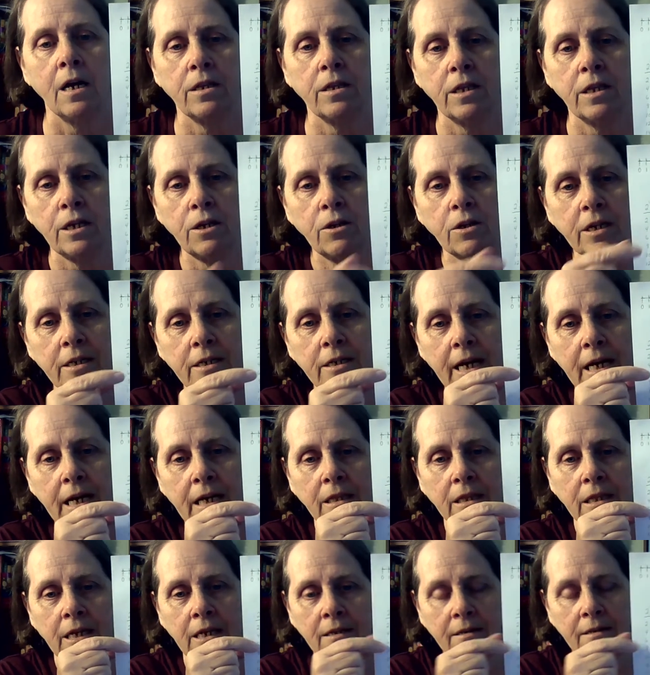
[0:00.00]
Then you can
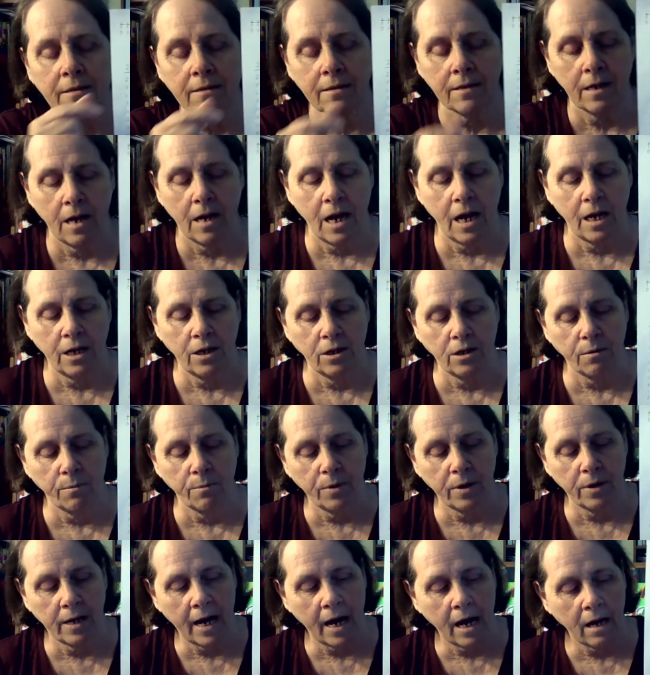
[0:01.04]
take this and you can
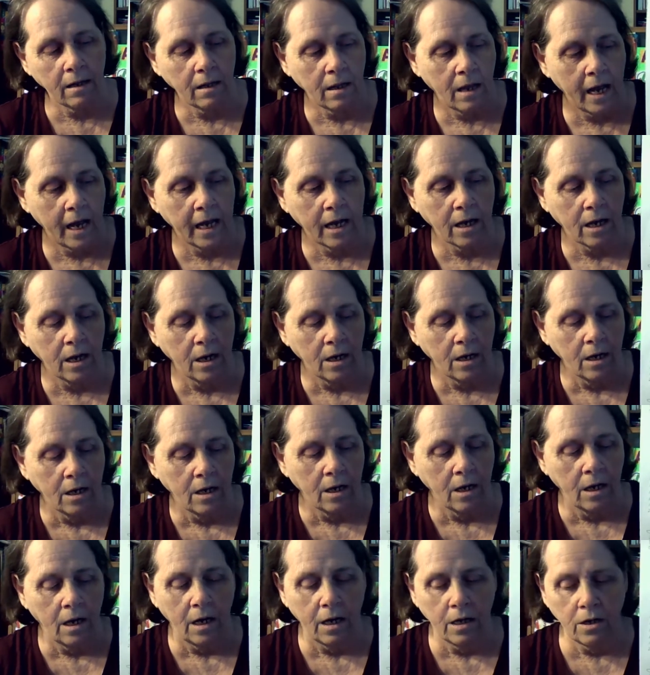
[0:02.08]
put out, like,
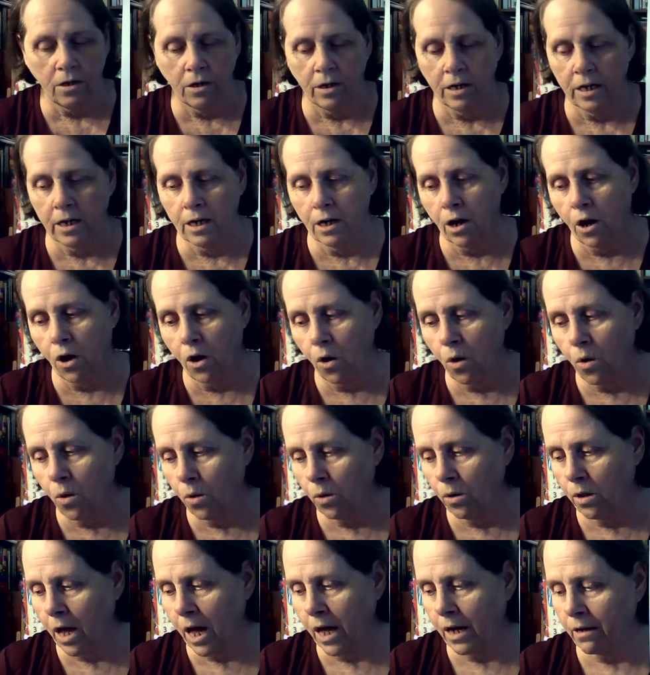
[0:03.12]
you can get a whole
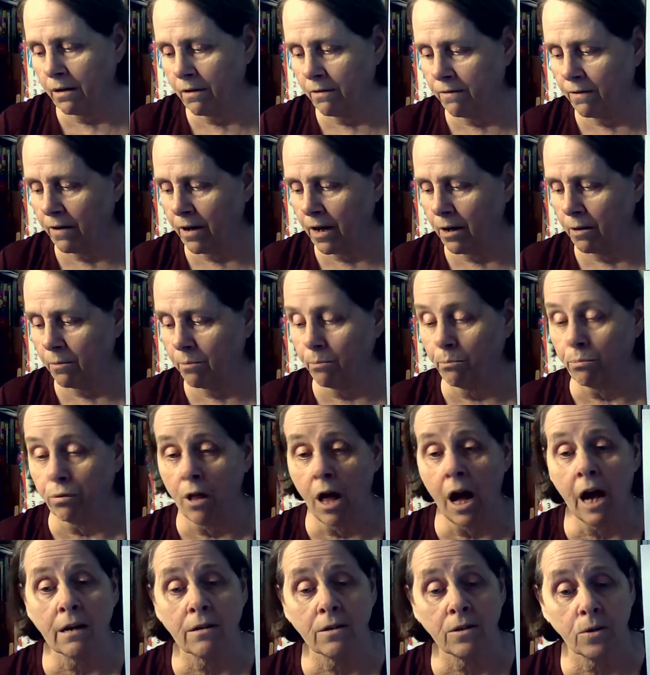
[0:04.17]
lot of
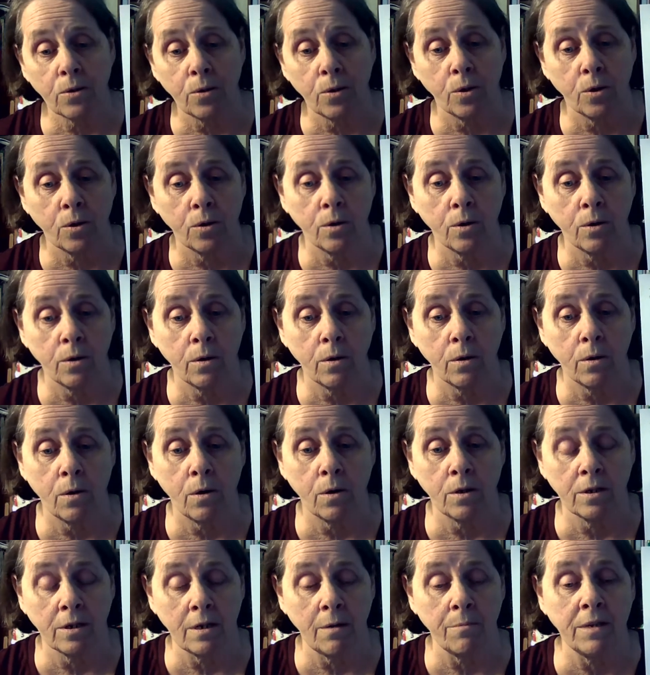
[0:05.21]
blocks or
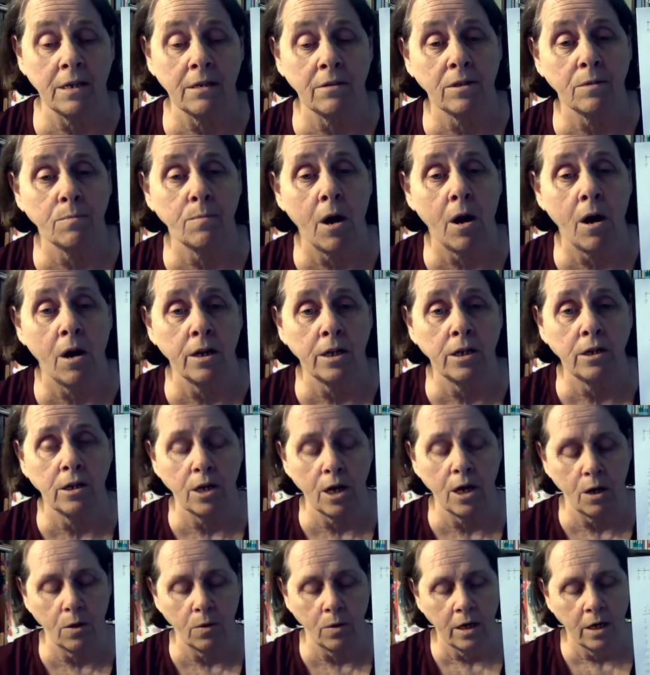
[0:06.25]
something small, and you can
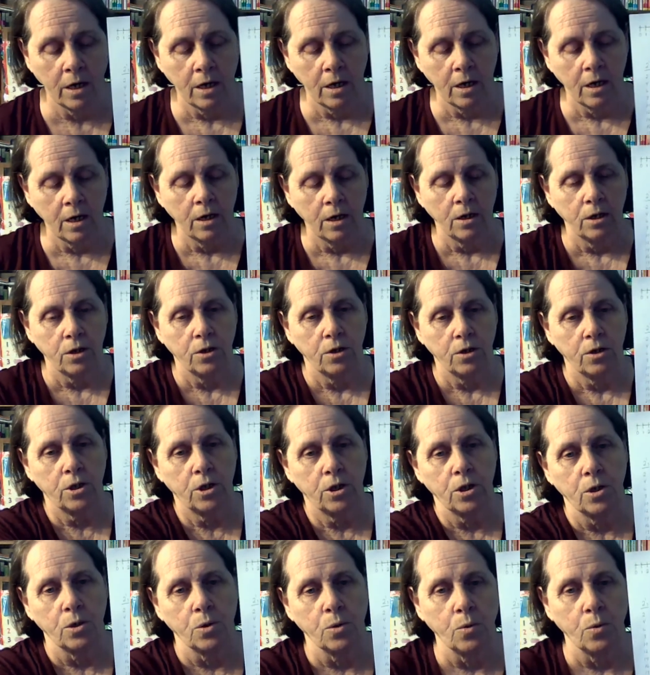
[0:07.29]
go 2,